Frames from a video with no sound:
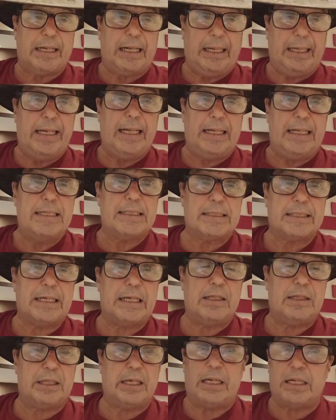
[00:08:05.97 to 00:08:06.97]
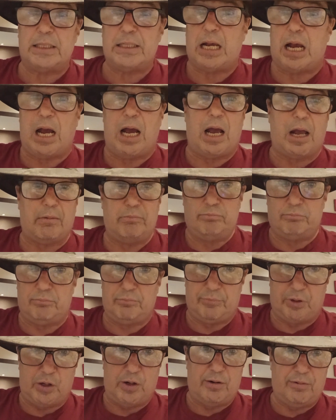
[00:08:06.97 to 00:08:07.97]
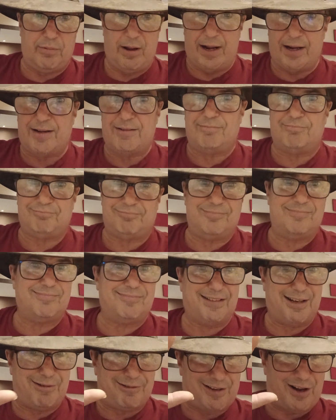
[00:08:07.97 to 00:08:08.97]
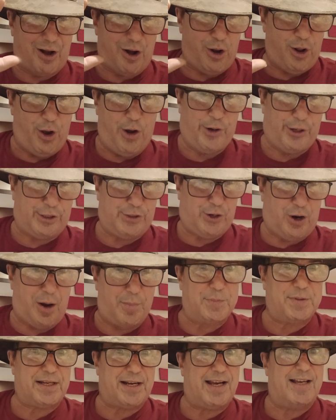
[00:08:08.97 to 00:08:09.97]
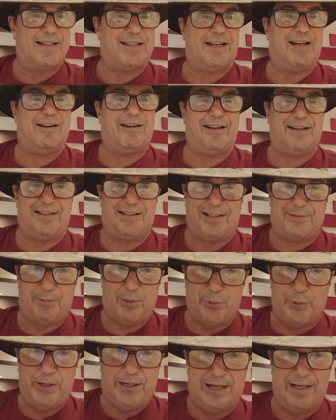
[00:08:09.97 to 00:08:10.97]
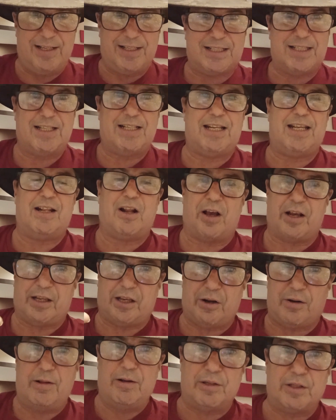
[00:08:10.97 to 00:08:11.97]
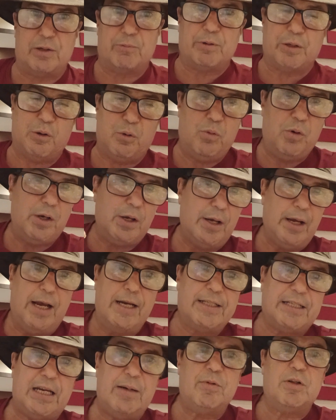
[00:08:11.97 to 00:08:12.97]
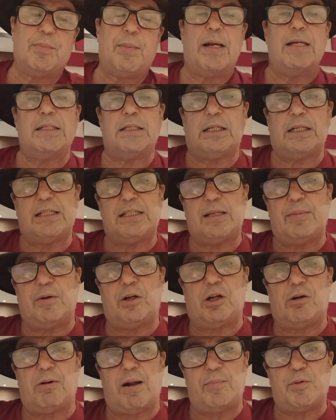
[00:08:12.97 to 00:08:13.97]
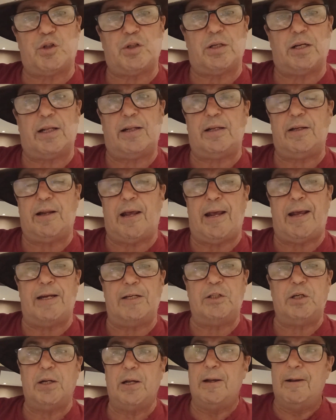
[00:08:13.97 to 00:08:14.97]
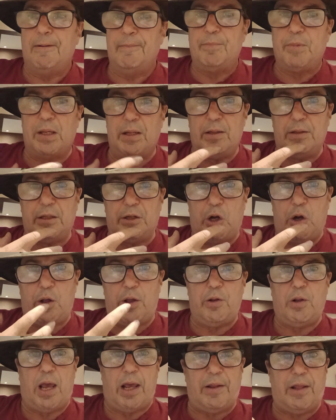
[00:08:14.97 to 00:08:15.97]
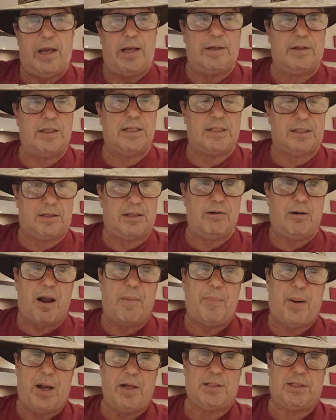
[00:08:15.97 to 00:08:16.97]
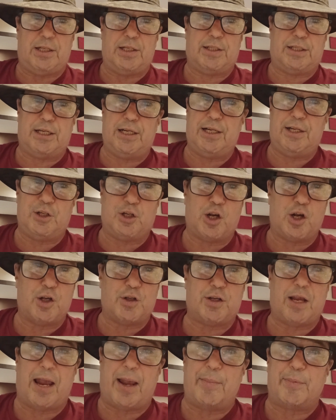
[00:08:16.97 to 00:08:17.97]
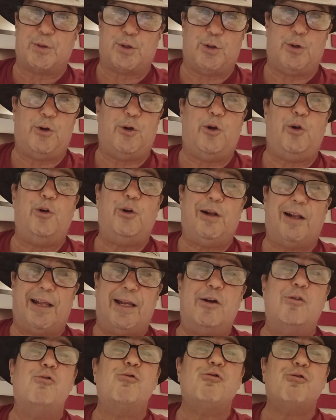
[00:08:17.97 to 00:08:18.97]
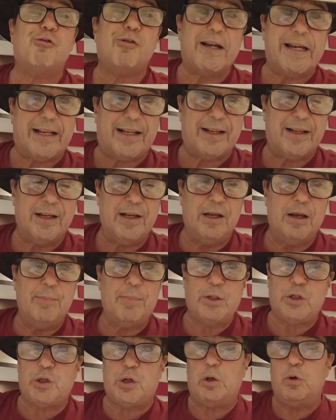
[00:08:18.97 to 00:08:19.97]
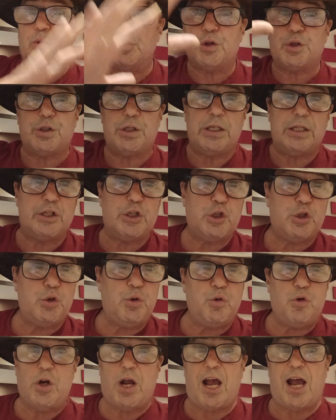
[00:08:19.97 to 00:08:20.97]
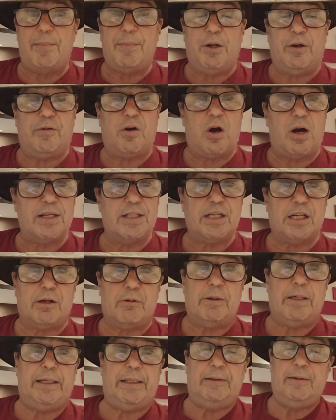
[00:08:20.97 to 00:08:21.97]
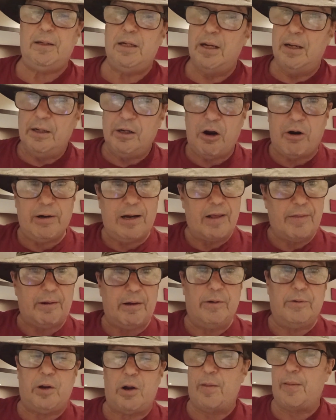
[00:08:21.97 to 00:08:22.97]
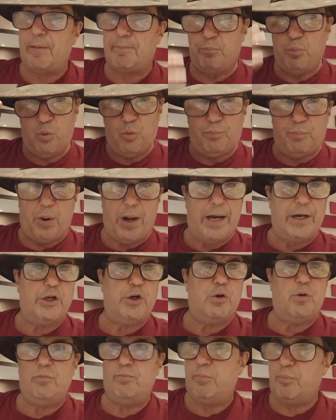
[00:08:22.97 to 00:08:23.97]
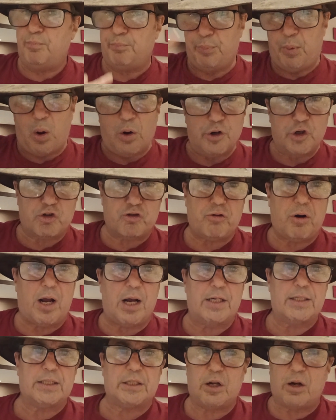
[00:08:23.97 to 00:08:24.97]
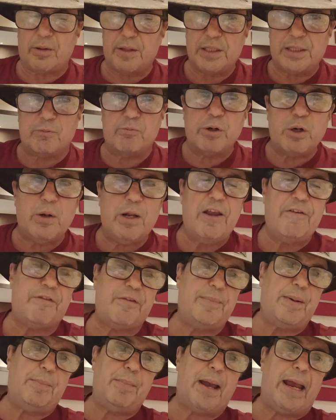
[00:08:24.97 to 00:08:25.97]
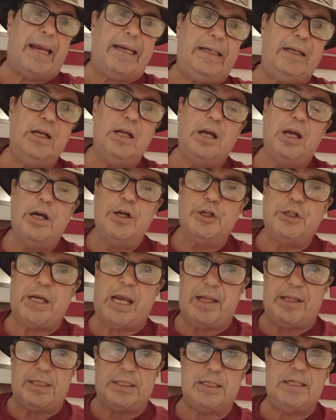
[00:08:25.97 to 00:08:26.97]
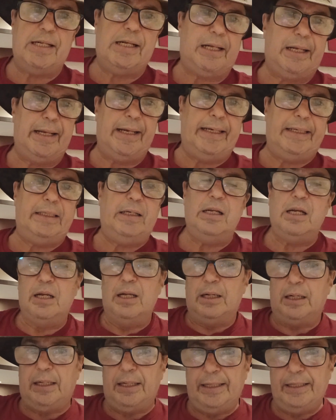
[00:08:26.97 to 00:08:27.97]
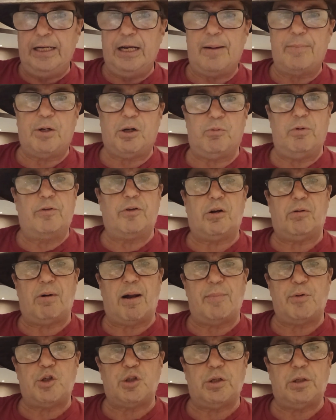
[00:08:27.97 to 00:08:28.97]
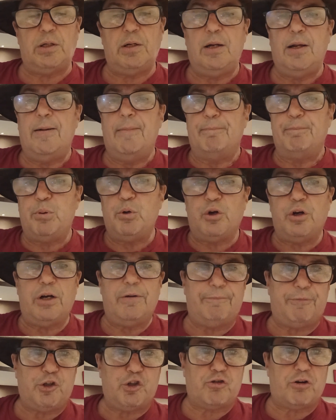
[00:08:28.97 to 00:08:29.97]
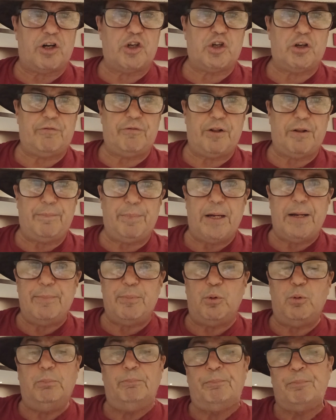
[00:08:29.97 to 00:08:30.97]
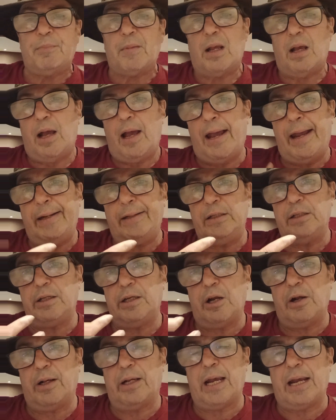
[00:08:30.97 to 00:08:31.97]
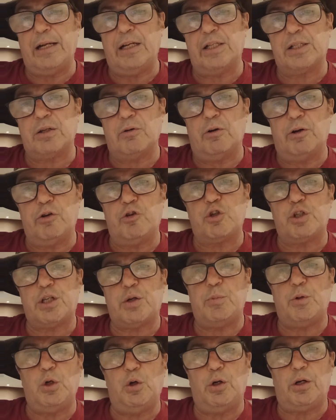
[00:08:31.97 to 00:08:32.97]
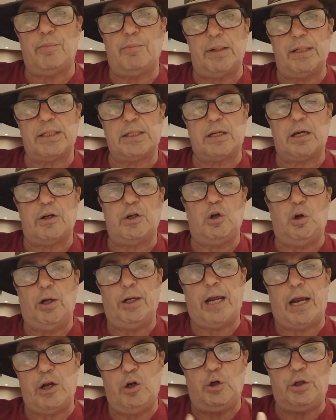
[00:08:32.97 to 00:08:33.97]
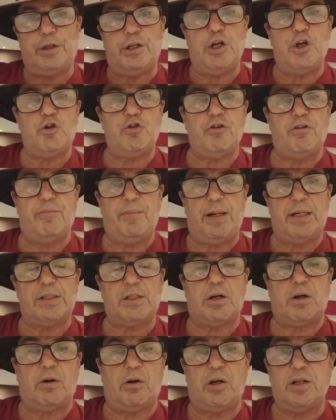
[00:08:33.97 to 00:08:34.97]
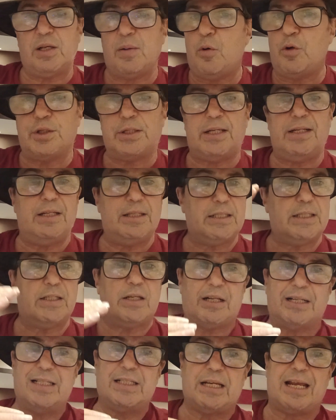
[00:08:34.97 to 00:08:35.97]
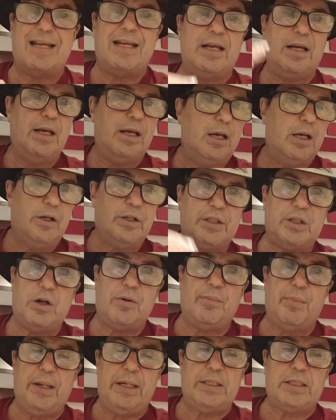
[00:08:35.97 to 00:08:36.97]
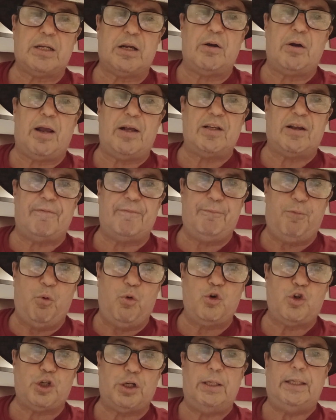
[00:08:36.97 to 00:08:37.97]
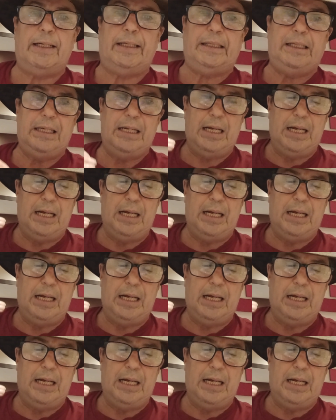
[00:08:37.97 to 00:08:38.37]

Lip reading: clearly see things. Like there's a lot of cops out there, and the more you get in the city, there's a real attempt to basically stem the corruption, and there are parts of the city just absolutely reek. But you can also see this huge army of guys in green going out there, and they're all brand new polished trucks. There's a real effort being made to get the city clean it up with corruption, put in infrastructure for the people. And again, it's really interesting when you look at Mexico, and you look at the history of Mexico, because I'm not saying this is going to stay, because Mexico is unfortunately